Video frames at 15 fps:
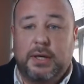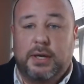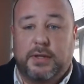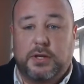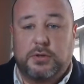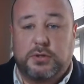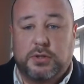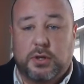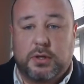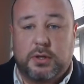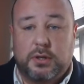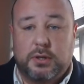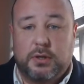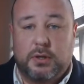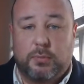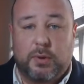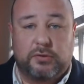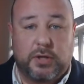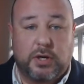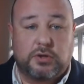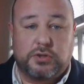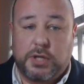And then you took a
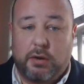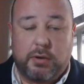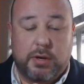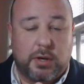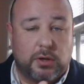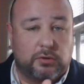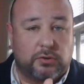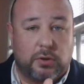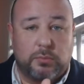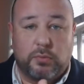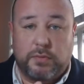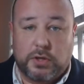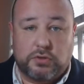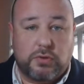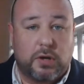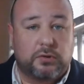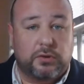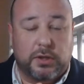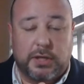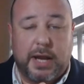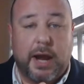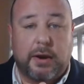residential area you're going to start moving trucks
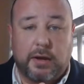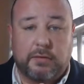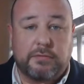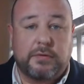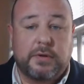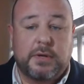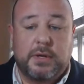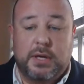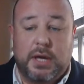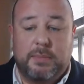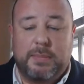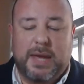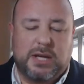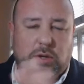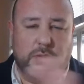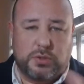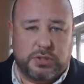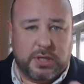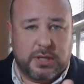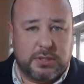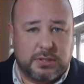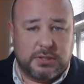in and out of. It made no
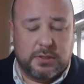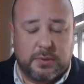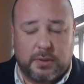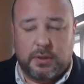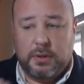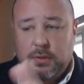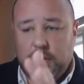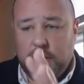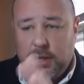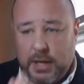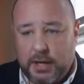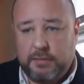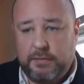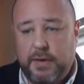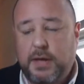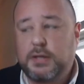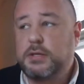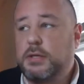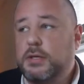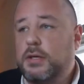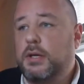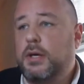sense. In any
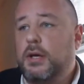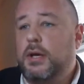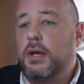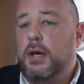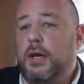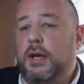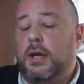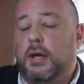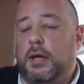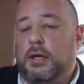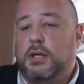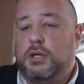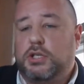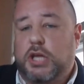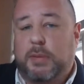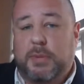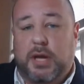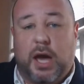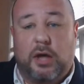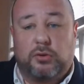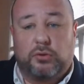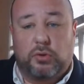event, Jamie
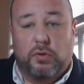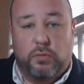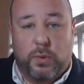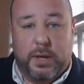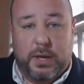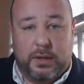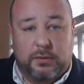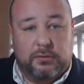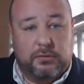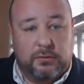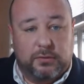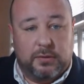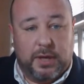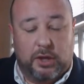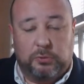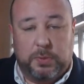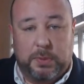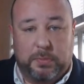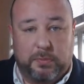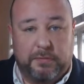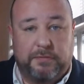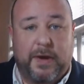Cosgrove wins as
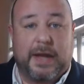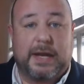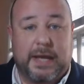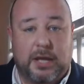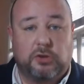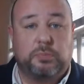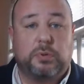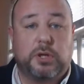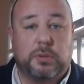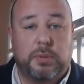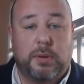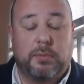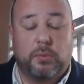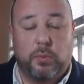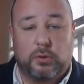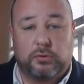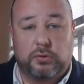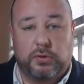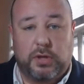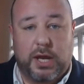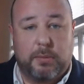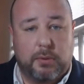people fight against putting public works
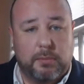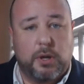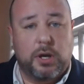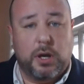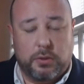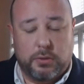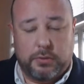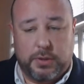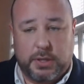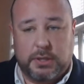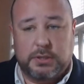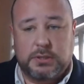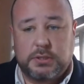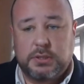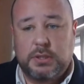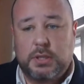at Tabor, among other things.